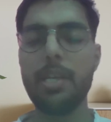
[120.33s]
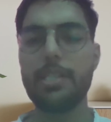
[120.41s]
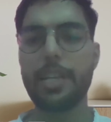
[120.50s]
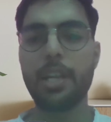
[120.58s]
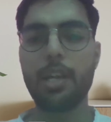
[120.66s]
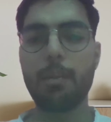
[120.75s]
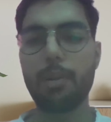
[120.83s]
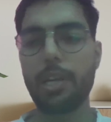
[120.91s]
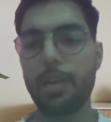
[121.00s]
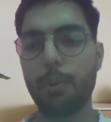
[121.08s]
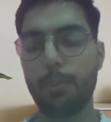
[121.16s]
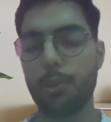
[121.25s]
setting up
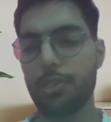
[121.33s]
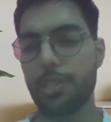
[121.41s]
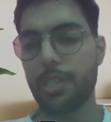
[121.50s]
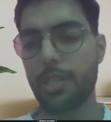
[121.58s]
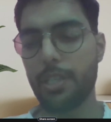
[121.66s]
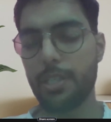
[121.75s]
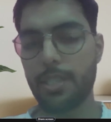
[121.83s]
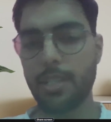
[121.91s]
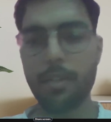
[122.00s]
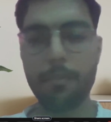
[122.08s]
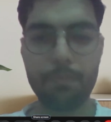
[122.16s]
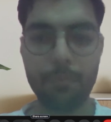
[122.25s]
GitHub repositories,
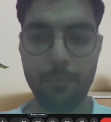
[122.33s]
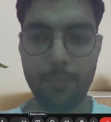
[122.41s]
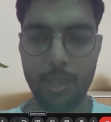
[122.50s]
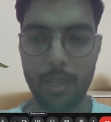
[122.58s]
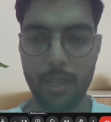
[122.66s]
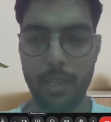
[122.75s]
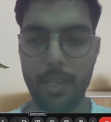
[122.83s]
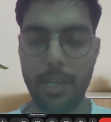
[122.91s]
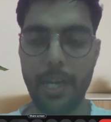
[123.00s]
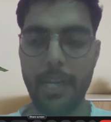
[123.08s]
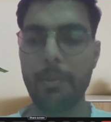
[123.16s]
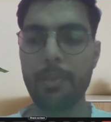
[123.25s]

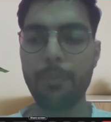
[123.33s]
writing